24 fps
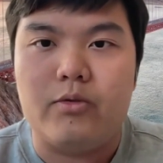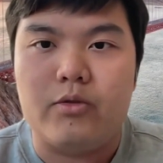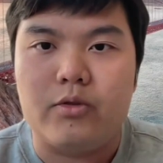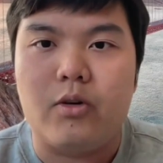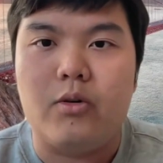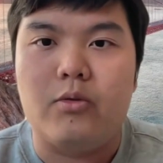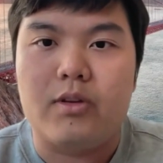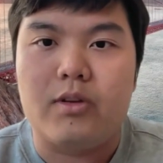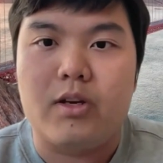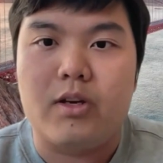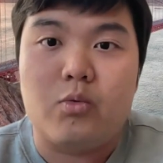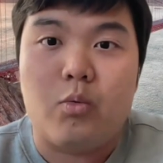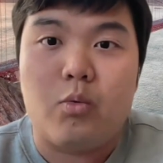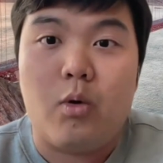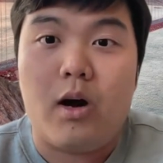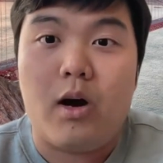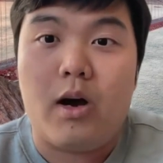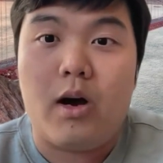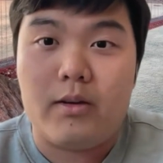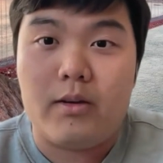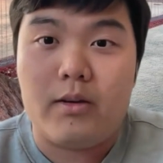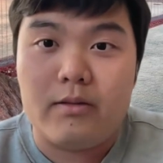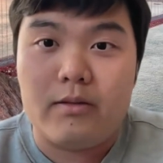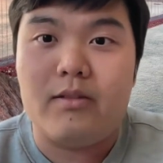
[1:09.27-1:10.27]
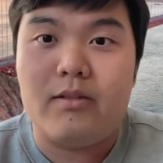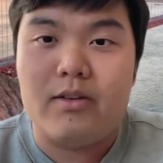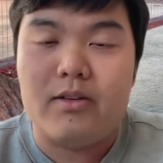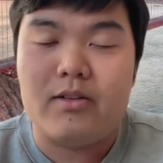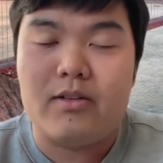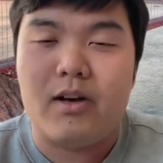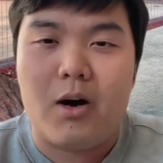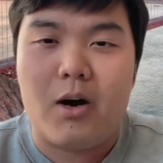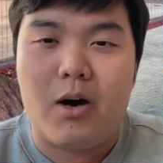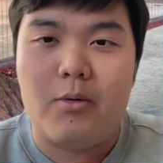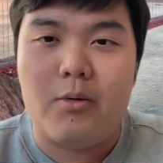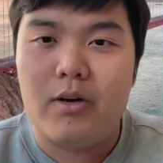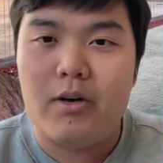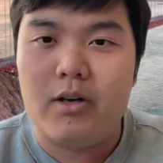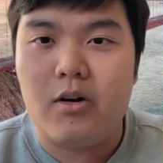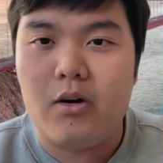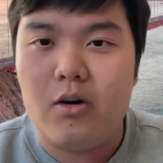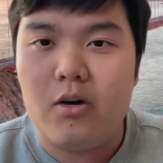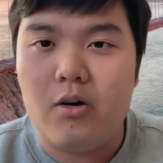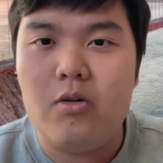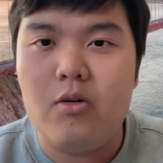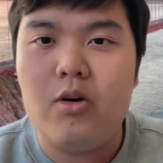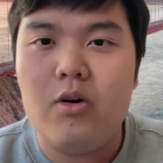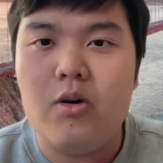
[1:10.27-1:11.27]
So that's why it's our
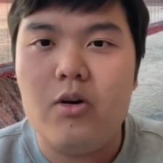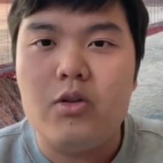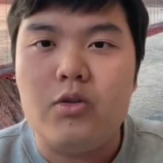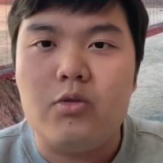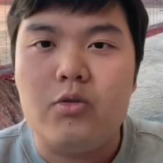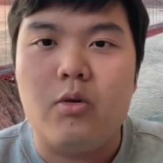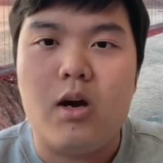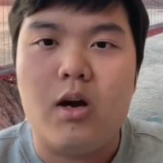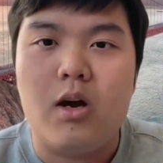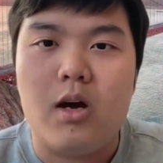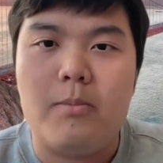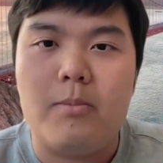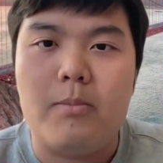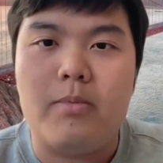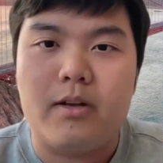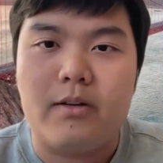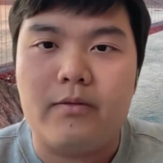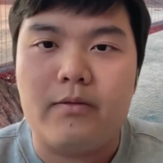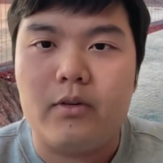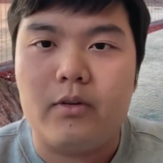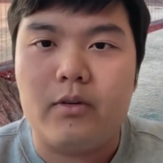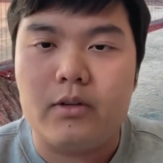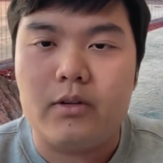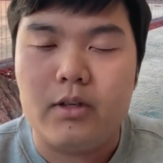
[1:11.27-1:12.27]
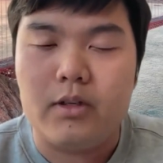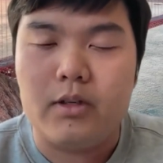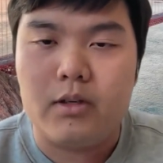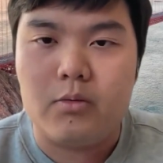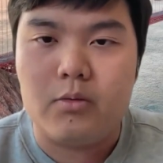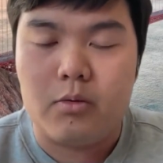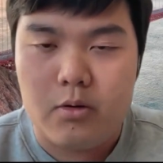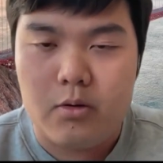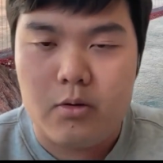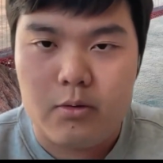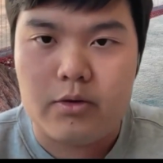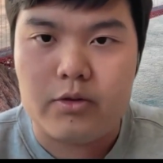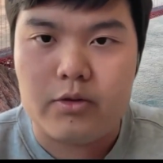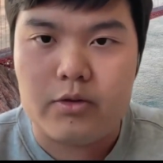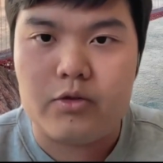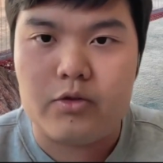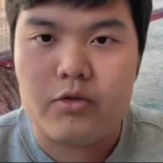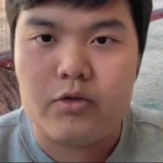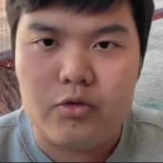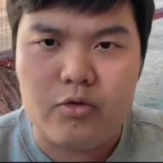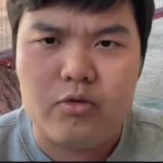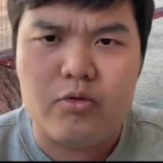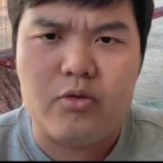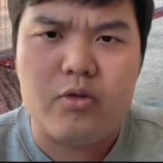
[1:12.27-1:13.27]
goal to help California growers
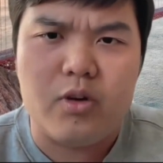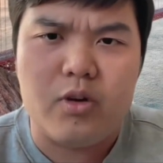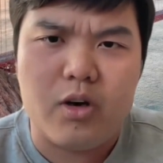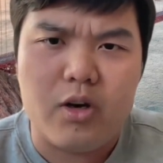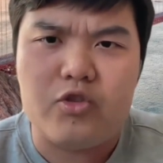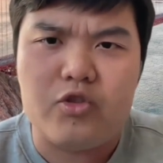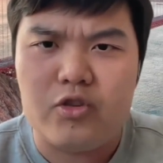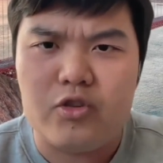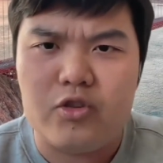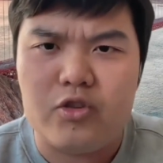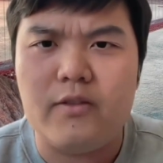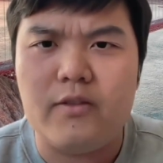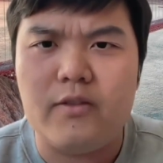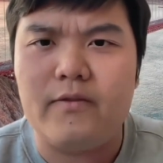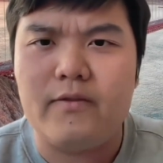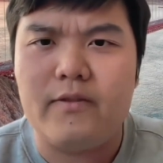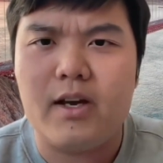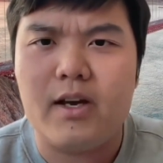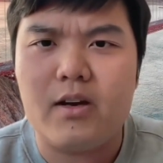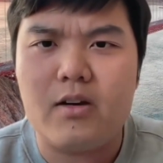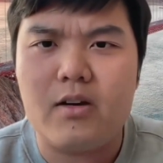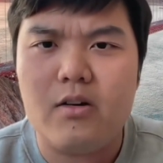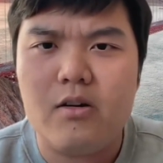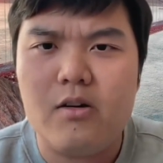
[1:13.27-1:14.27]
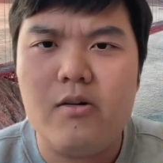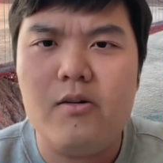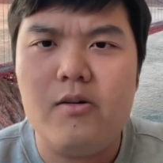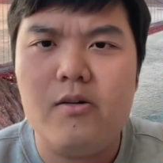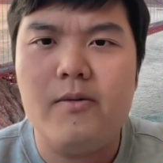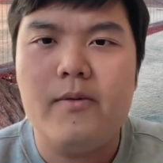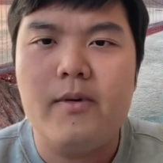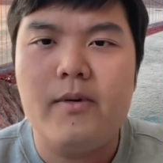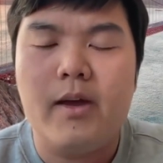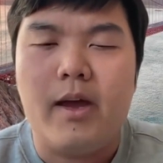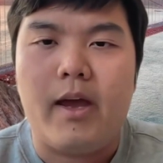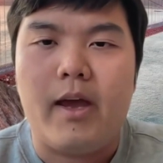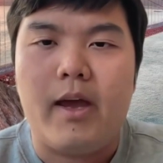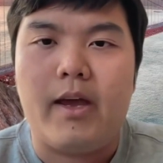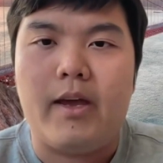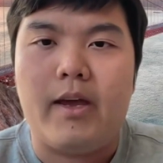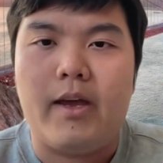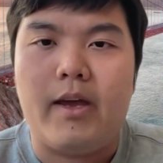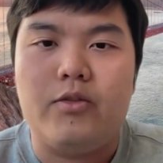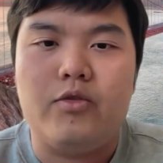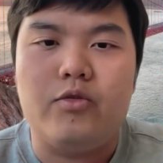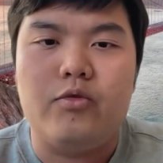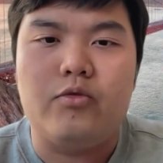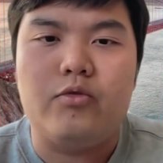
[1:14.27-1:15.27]
to achieve that goal
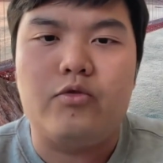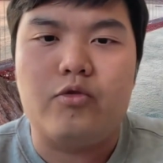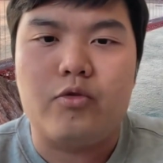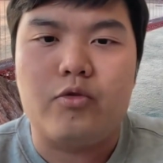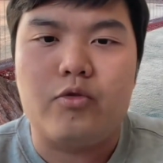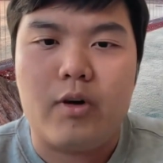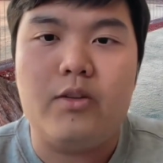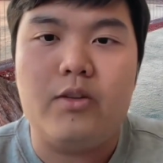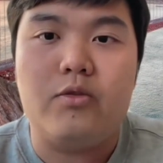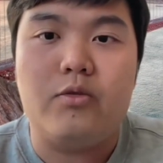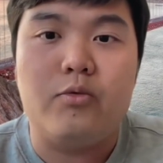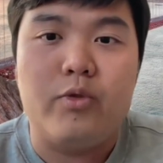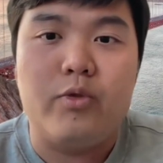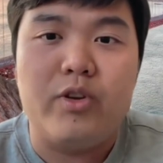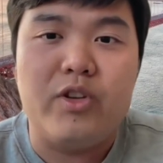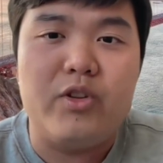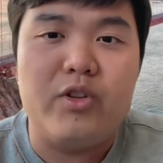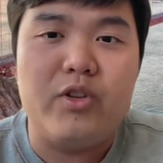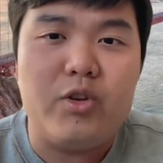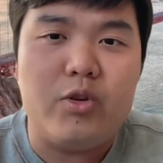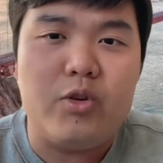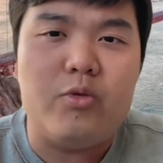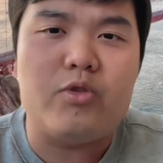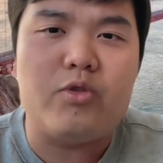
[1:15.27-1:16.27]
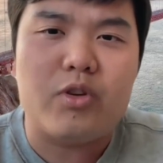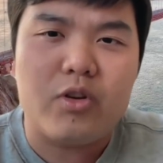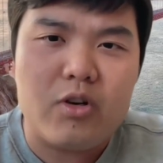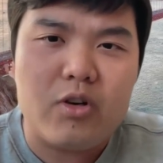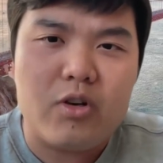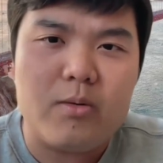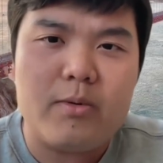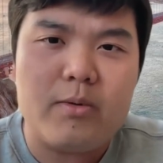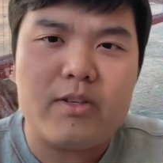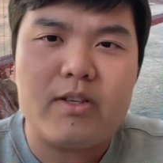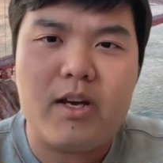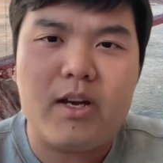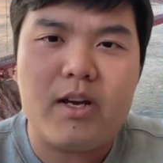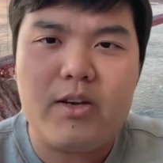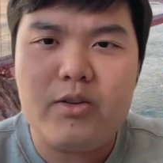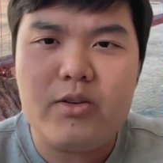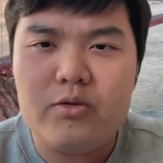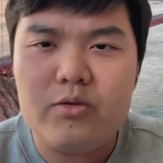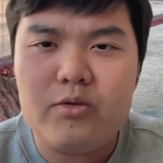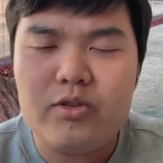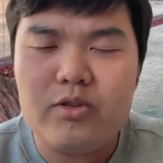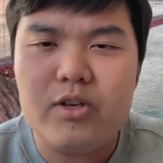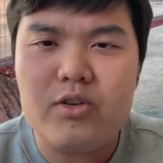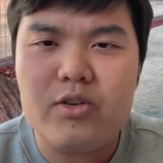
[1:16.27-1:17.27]
and to try to reduce herbicide
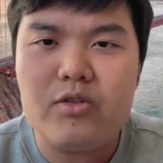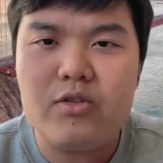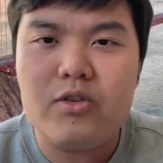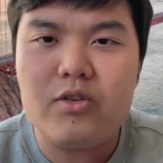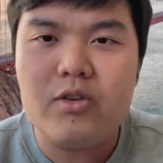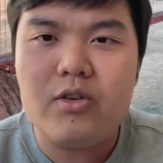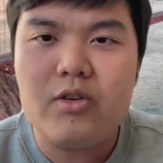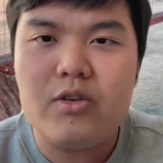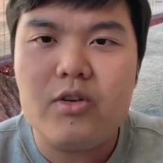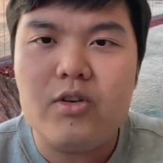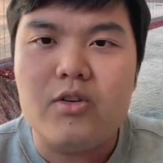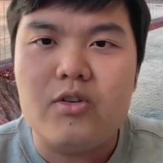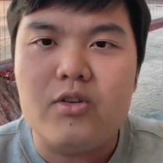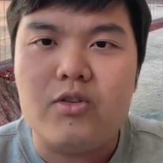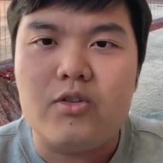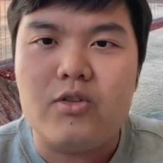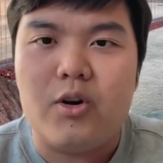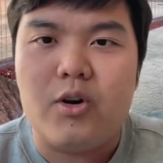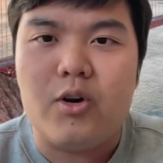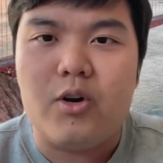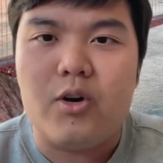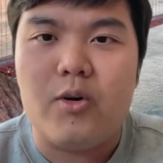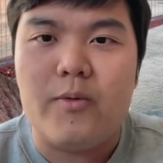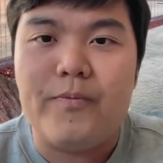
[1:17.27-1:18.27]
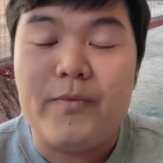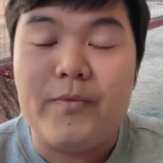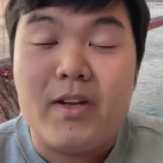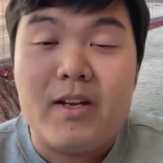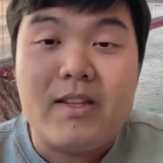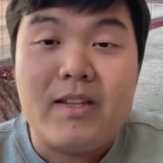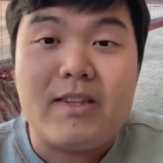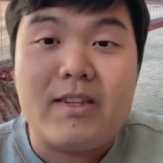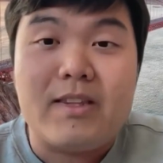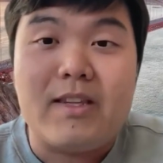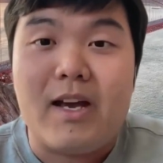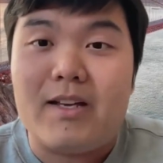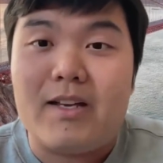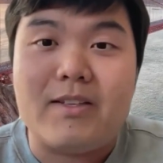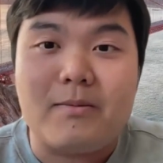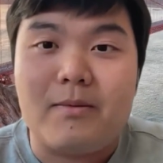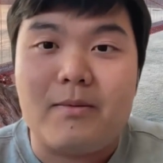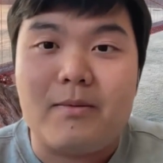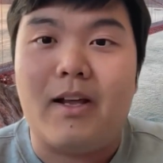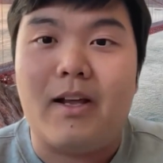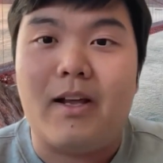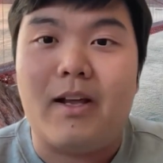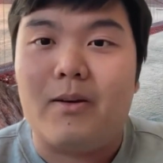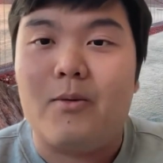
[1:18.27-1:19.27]
usage. So that's
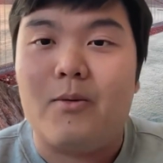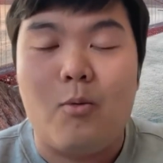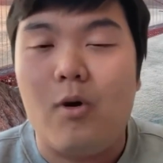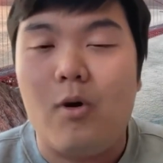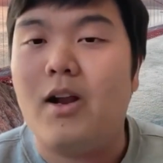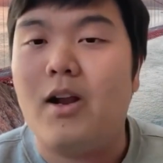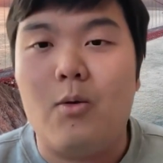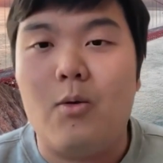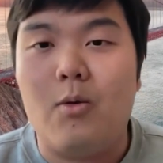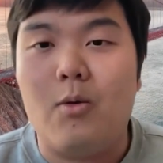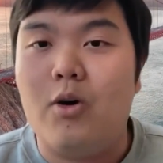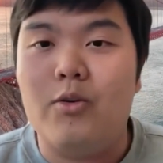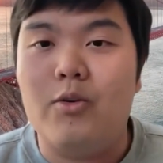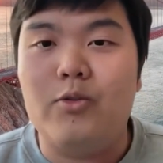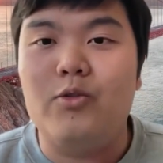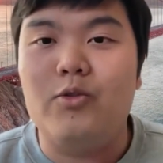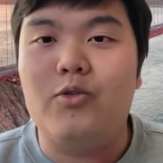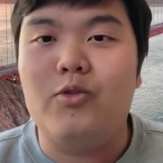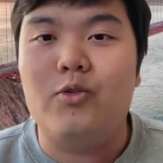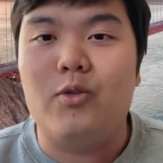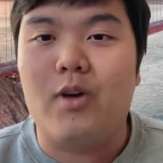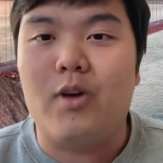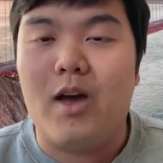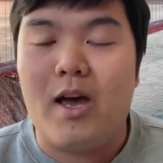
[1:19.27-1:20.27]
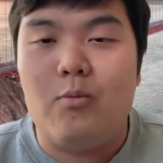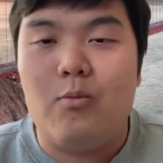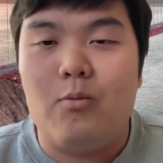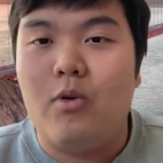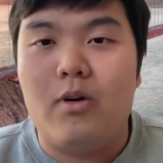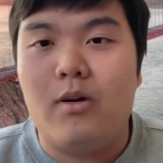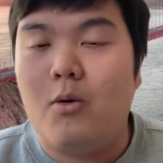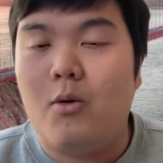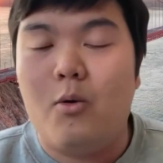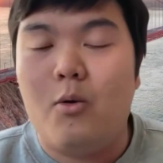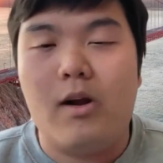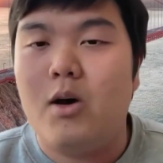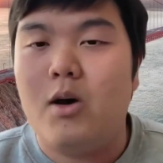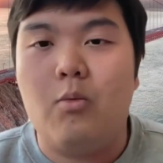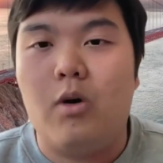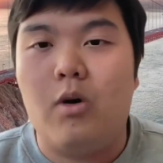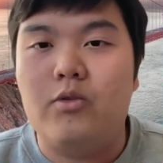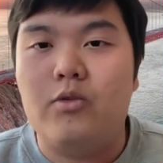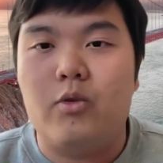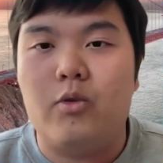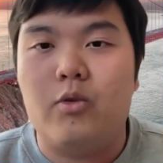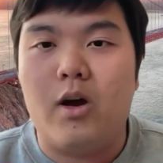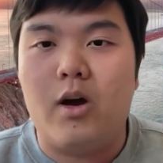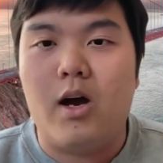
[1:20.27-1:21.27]
like what I want to do and what I
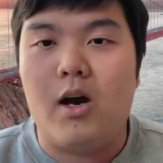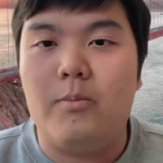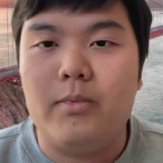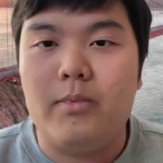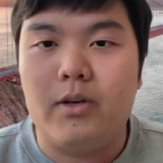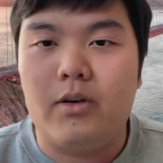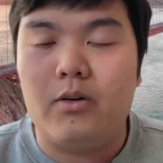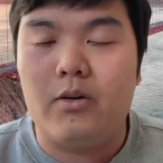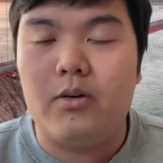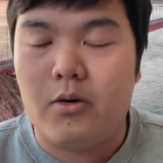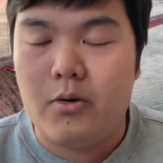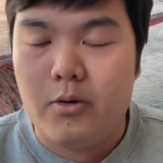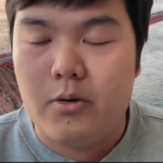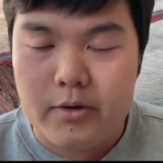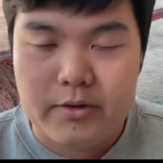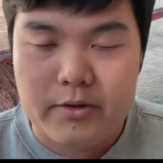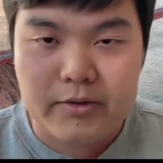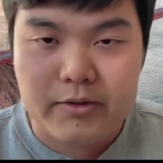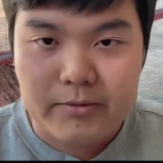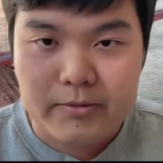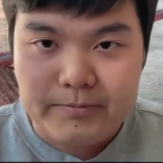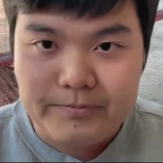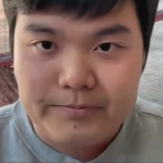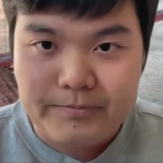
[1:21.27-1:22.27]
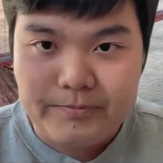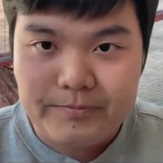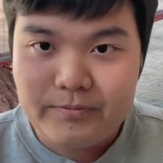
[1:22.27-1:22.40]
want to help the growers.